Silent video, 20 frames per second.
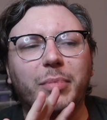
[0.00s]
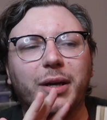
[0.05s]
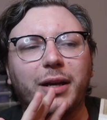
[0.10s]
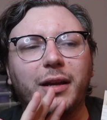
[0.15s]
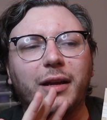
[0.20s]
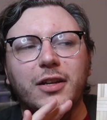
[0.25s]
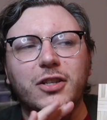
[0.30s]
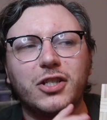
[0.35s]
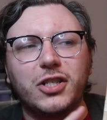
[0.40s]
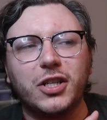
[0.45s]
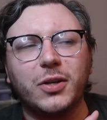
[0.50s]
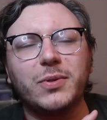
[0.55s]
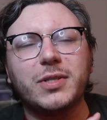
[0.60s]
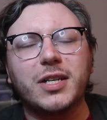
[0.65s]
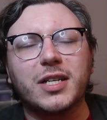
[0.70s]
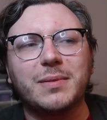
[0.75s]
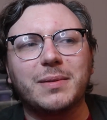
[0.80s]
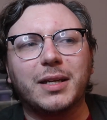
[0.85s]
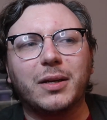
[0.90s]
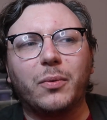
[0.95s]
but she always
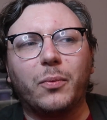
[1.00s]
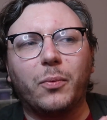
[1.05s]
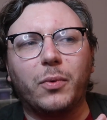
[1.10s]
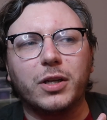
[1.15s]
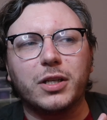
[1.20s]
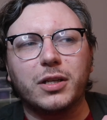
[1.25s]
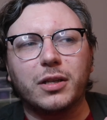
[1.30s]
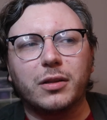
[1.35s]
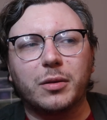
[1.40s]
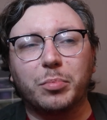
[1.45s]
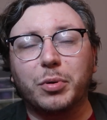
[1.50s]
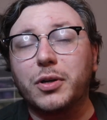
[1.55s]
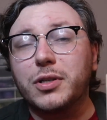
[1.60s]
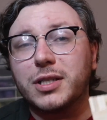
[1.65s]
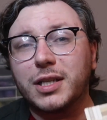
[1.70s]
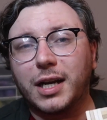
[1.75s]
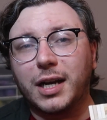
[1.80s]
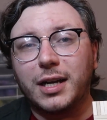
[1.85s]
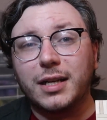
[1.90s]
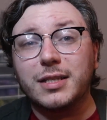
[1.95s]
talks about like what the pros
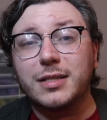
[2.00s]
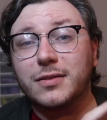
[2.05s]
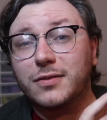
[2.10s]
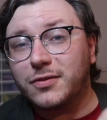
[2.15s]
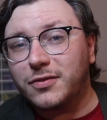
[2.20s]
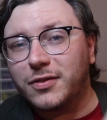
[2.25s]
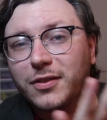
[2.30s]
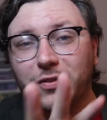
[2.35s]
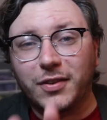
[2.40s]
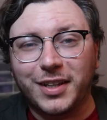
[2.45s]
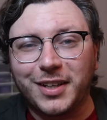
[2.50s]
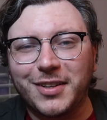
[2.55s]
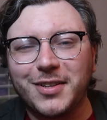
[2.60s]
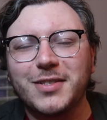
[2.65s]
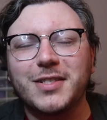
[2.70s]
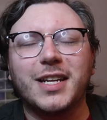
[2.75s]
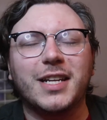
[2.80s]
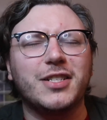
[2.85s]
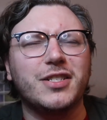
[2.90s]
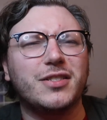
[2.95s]
and cons of the
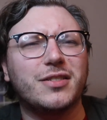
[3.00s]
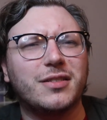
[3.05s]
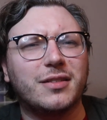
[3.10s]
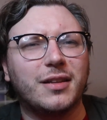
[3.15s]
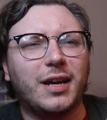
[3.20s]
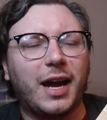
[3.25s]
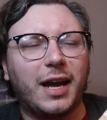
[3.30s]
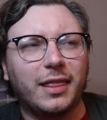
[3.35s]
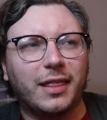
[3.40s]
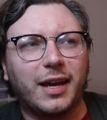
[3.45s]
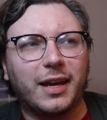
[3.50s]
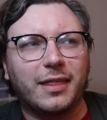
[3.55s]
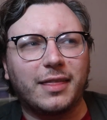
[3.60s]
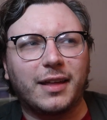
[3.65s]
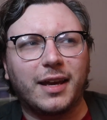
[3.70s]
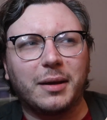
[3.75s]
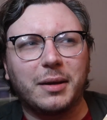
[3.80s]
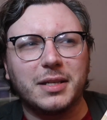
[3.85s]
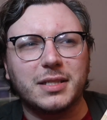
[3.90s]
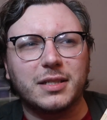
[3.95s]
videos, and I like
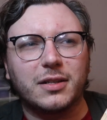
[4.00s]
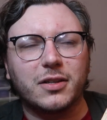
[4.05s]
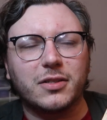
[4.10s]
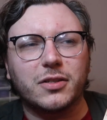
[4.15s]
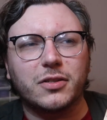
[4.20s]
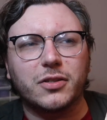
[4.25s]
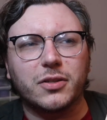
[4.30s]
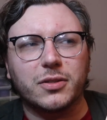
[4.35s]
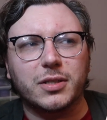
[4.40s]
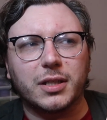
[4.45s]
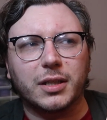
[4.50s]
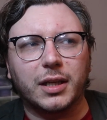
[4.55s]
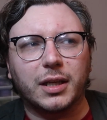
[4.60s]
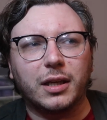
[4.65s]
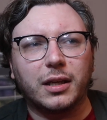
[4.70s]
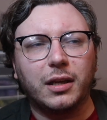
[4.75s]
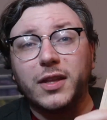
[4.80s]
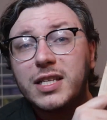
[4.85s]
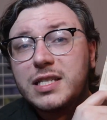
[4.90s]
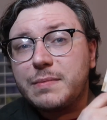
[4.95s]
that because it also shows that
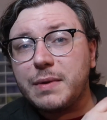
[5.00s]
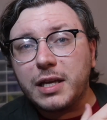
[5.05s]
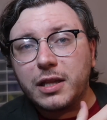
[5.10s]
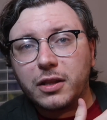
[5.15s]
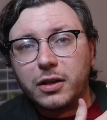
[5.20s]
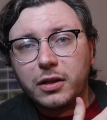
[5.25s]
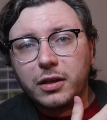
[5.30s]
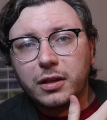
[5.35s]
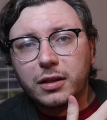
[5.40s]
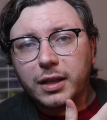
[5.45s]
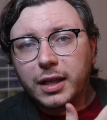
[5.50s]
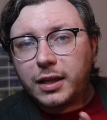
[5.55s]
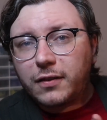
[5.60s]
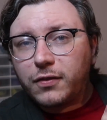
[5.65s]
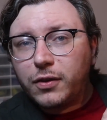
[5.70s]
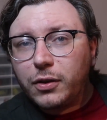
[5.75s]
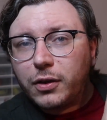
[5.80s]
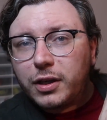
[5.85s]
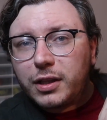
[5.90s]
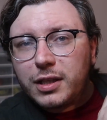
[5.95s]
like this may look, like
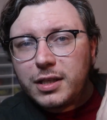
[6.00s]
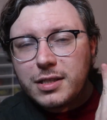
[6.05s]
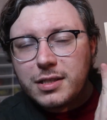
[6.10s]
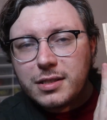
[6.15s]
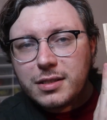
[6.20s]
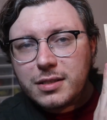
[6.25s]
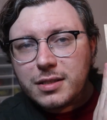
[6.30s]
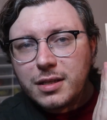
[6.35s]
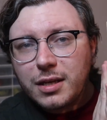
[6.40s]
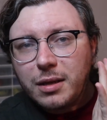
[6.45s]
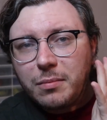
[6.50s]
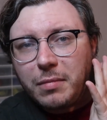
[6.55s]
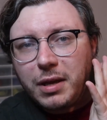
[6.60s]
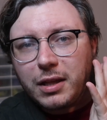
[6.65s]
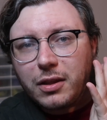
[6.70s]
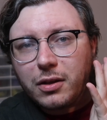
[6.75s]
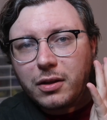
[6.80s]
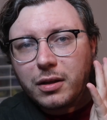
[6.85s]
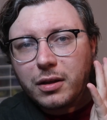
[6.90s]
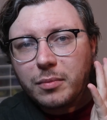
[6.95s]
if you look at this, it may
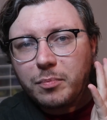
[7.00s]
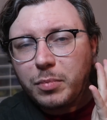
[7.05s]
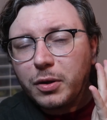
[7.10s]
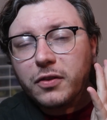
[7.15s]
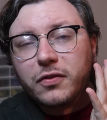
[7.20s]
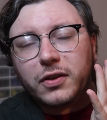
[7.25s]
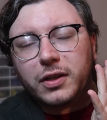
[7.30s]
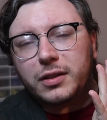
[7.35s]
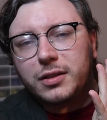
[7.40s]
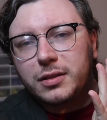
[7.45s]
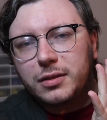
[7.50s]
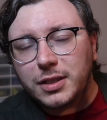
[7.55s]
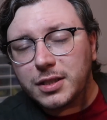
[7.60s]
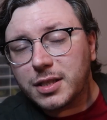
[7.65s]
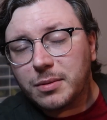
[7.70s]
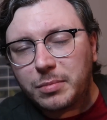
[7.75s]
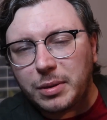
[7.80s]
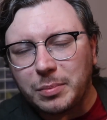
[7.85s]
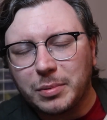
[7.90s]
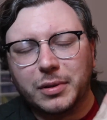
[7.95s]
look perfect to
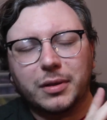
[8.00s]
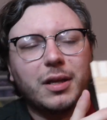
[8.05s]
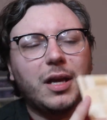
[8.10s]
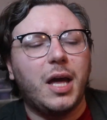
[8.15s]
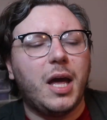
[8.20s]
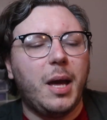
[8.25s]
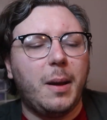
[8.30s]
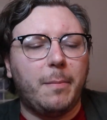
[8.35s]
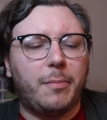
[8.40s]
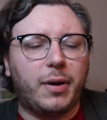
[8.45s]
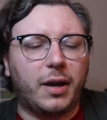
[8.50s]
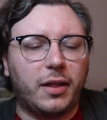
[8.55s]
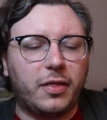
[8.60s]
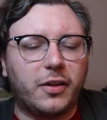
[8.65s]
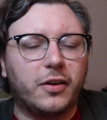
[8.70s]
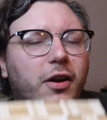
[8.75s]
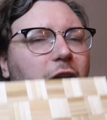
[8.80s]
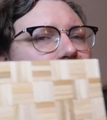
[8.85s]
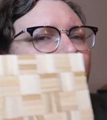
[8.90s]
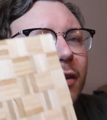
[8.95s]
some people, but
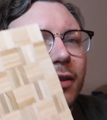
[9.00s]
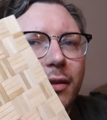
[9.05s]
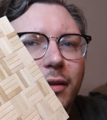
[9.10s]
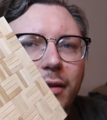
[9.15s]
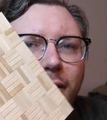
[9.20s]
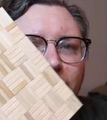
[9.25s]
there are